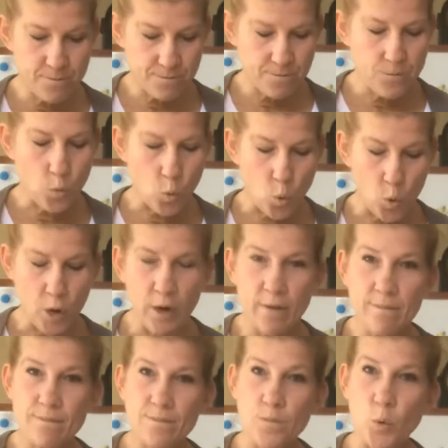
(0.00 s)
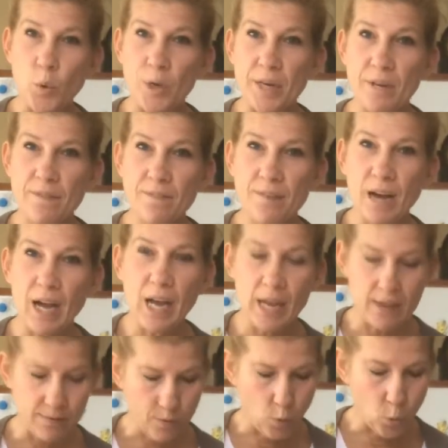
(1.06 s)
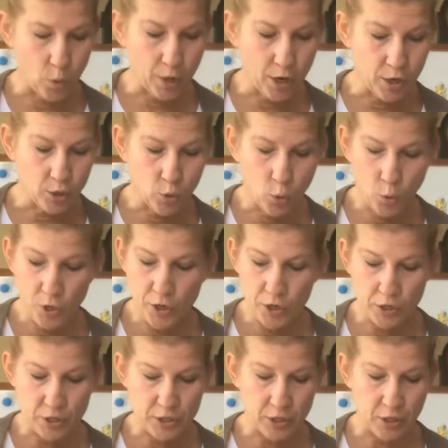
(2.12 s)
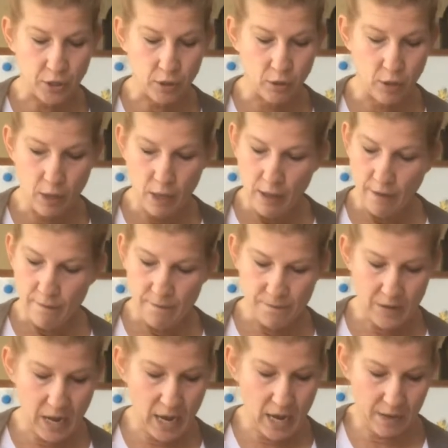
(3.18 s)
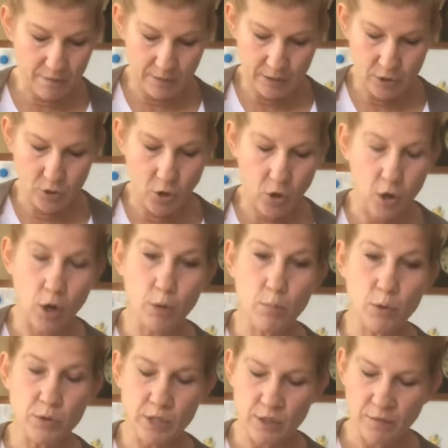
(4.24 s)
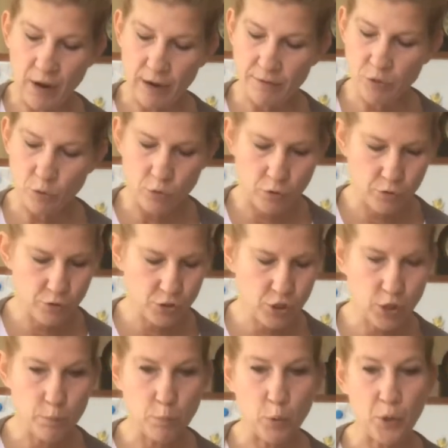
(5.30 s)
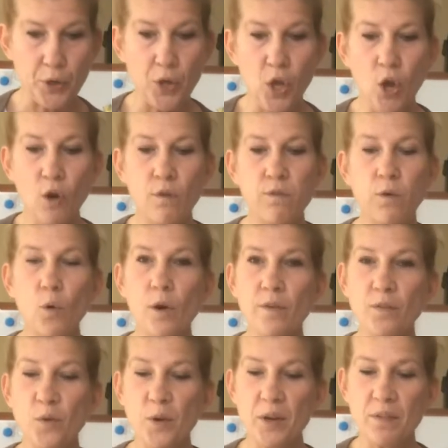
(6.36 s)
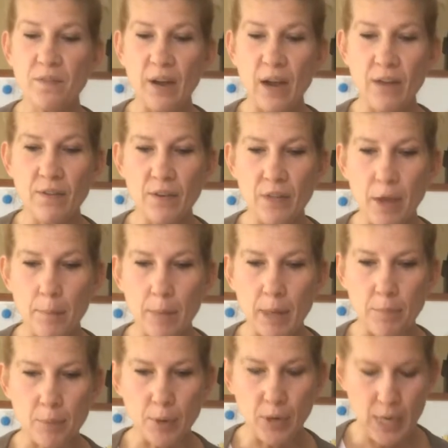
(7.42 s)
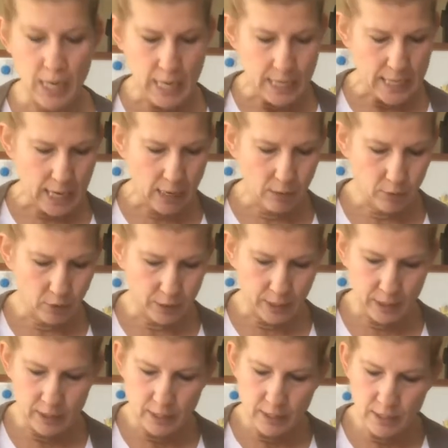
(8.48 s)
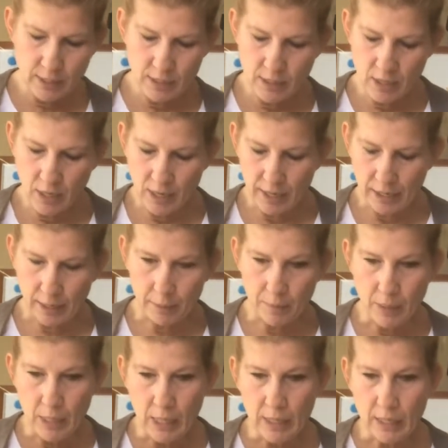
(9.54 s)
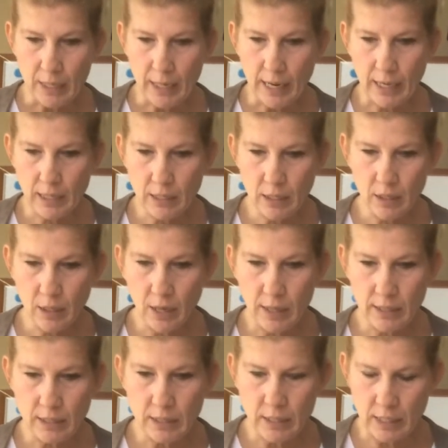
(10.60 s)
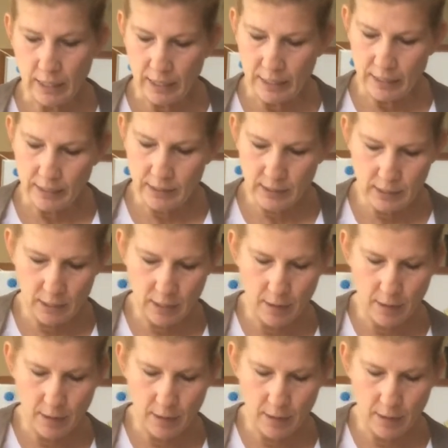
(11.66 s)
4:45 or a quarter till 5. It's almost 5. So you should have put 4:45 on that paper. Now look at this time. The next clock says,